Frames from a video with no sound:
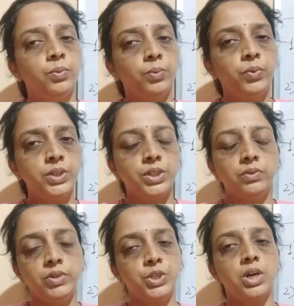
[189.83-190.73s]

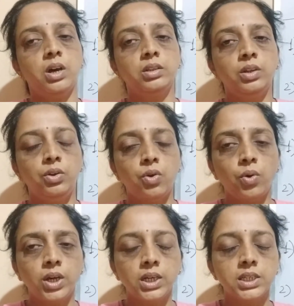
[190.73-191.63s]
which are the
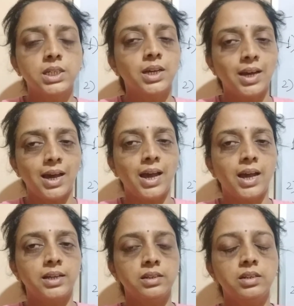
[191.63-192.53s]
longest
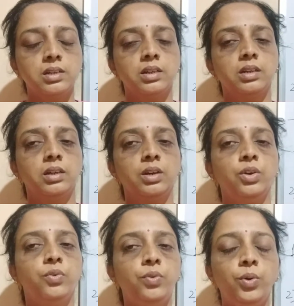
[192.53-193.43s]
and
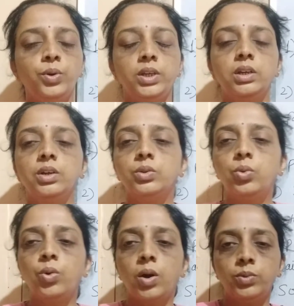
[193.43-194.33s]
flowing
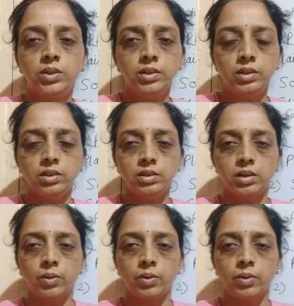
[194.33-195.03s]
throughout the year.